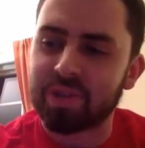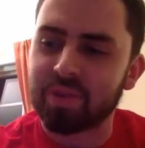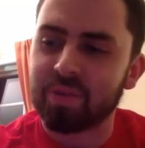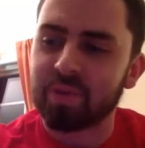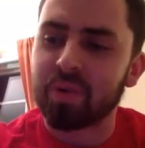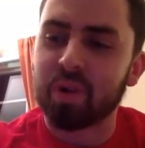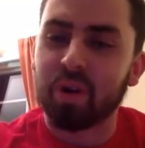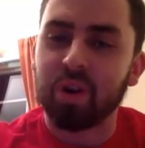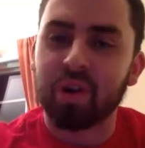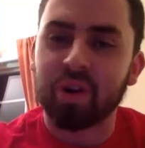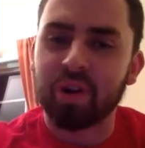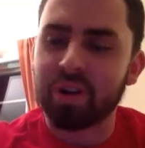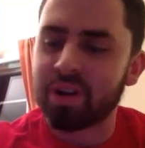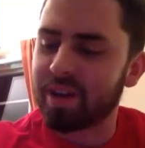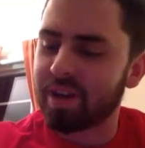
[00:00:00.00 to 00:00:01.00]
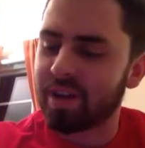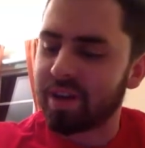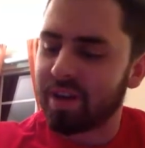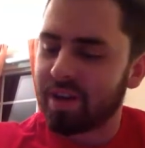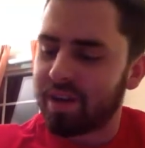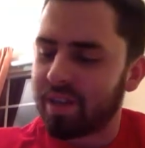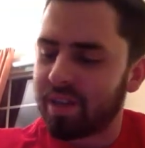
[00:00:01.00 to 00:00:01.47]
to call
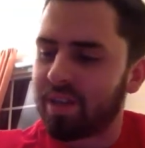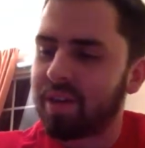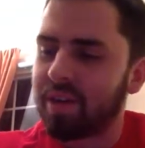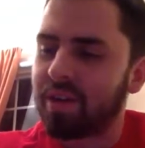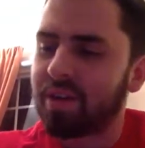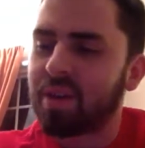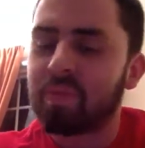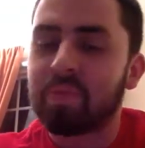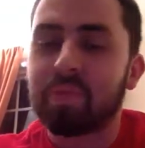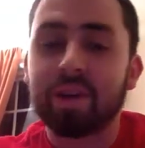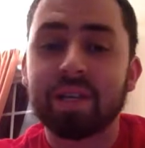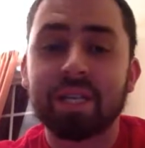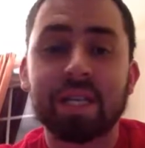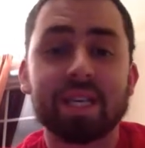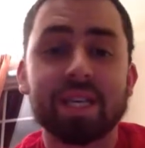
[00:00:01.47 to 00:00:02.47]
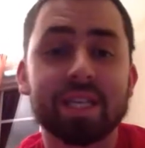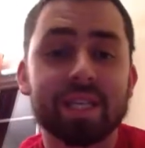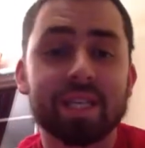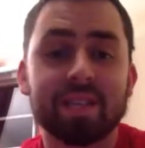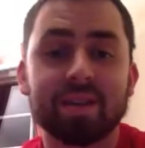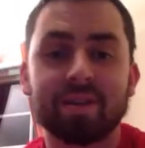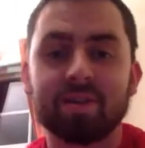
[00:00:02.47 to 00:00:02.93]
their
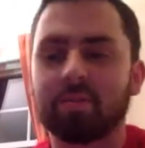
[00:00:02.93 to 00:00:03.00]
pressings.